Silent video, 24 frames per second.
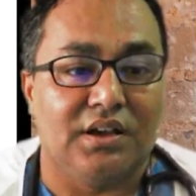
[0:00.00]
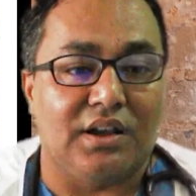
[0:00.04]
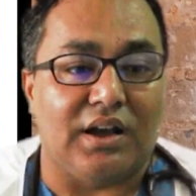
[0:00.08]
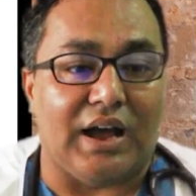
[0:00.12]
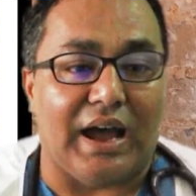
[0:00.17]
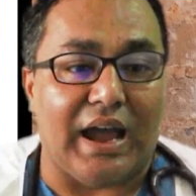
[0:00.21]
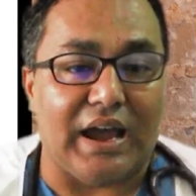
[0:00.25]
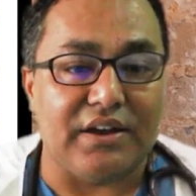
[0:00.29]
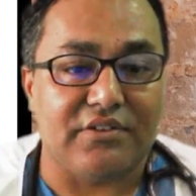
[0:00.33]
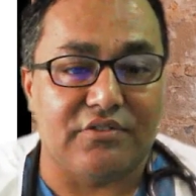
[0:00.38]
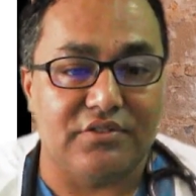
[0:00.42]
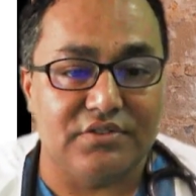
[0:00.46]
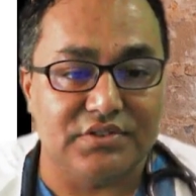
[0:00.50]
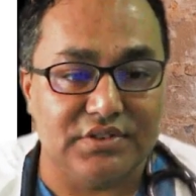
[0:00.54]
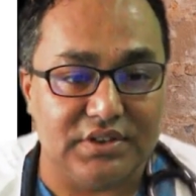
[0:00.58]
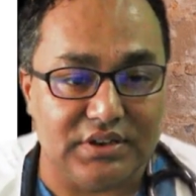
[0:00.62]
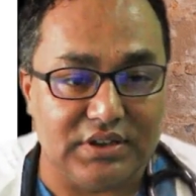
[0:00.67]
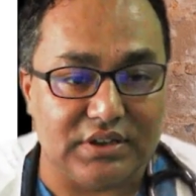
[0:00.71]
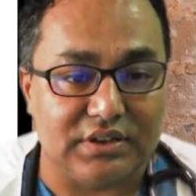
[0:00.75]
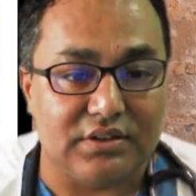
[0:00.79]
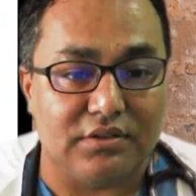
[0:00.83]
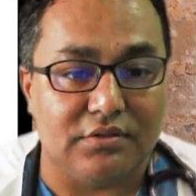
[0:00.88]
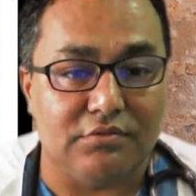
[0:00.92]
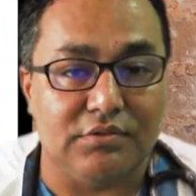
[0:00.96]

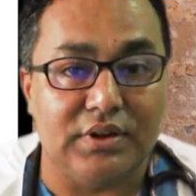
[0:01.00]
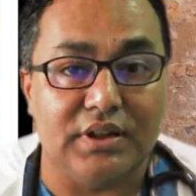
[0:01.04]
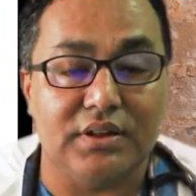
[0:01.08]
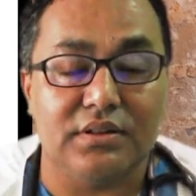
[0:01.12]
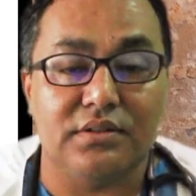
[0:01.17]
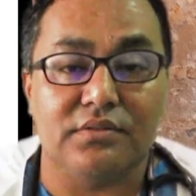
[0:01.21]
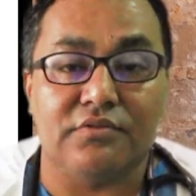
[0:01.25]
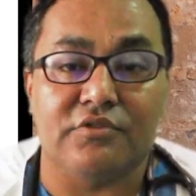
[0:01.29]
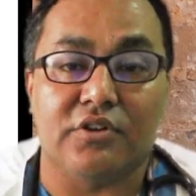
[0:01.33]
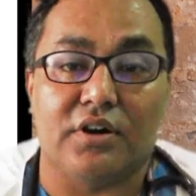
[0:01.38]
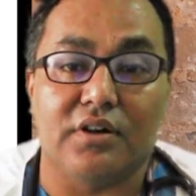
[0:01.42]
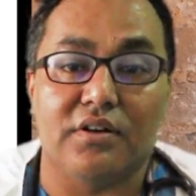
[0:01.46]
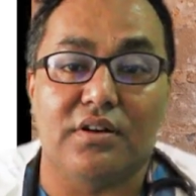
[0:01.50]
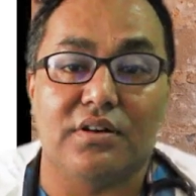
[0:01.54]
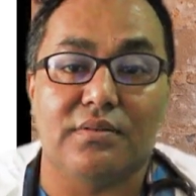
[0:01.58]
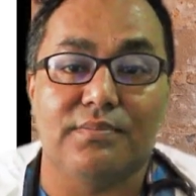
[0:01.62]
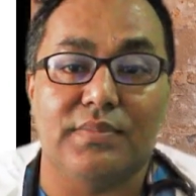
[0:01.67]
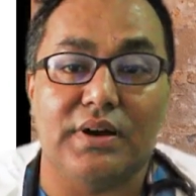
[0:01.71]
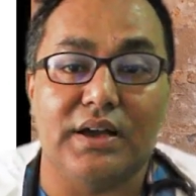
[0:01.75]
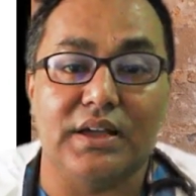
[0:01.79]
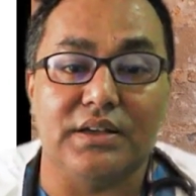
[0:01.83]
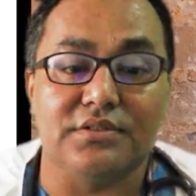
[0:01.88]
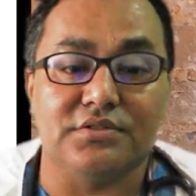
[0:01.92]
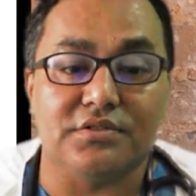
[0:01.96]
iatrogenic, when followed
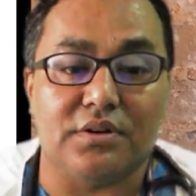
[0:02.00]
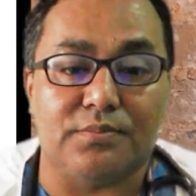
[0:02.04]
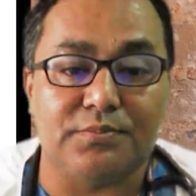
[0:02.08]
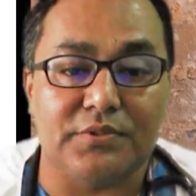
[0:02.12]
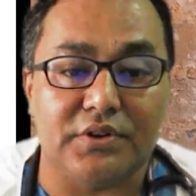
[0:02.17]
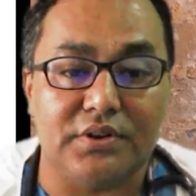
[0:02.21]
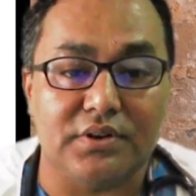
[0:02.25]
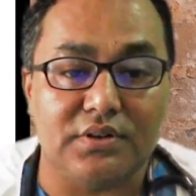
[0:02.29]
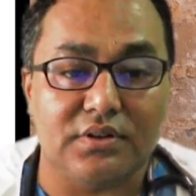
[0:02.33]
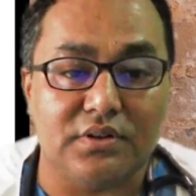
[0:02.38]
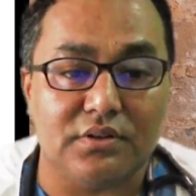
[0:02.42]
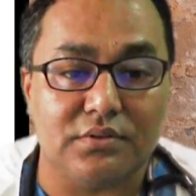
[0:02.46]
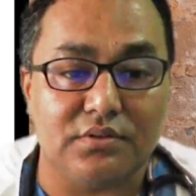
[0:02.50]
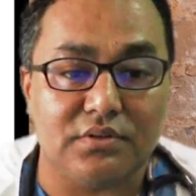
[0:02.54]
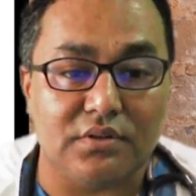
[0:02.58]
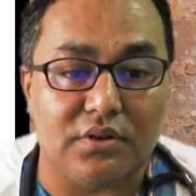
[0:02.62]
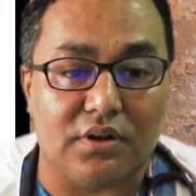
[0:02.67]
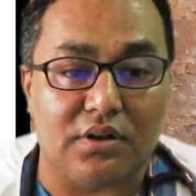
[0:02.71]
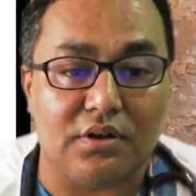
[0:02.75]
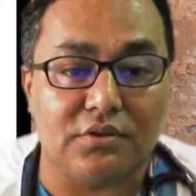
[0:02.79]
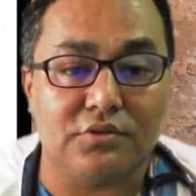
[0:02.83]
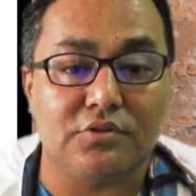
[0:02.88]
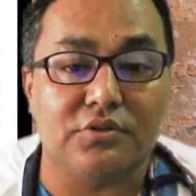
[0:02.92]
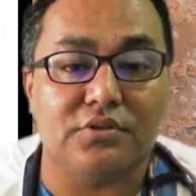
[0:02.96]
by subtotal
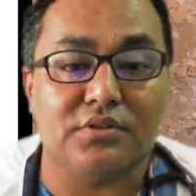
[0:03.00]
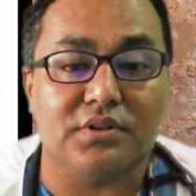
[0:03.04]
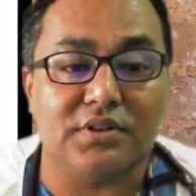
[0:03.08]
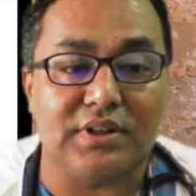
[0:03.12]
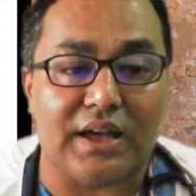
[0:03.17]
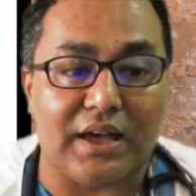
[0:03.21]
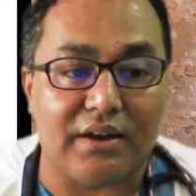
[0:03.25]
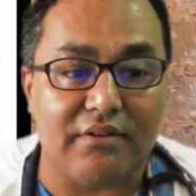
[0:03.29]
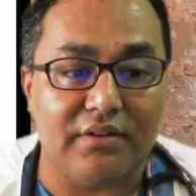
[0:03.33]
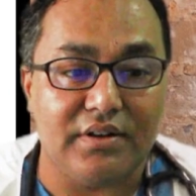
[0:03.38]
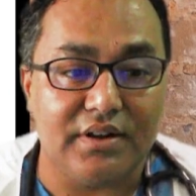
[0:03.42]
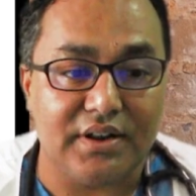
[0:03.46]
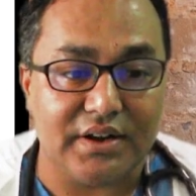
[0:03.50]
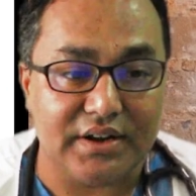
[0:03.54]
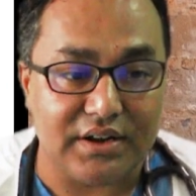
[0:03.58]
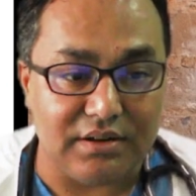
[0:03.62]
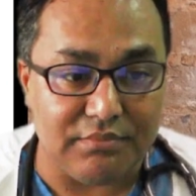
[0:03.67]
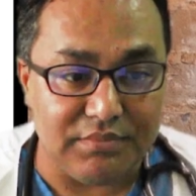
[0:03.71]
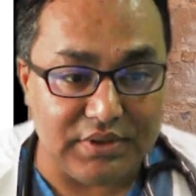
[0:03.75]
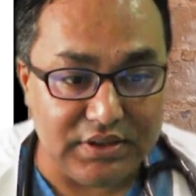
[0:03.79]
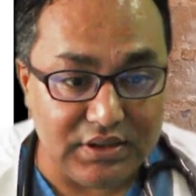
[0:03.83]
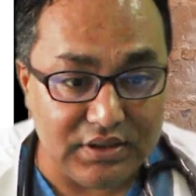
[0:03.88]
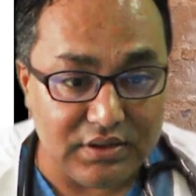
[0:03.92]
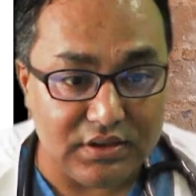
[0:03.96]
or total
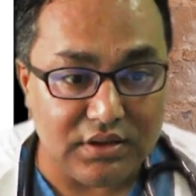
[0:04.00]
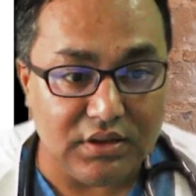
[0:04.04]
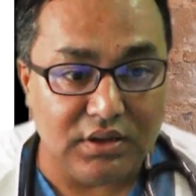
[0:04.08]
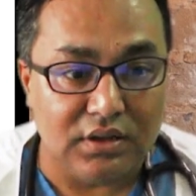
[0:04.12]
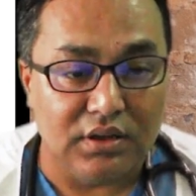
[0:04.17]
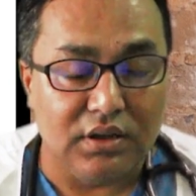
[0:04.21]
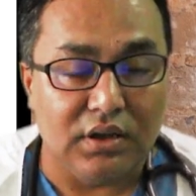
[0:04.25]
thyroidectomy.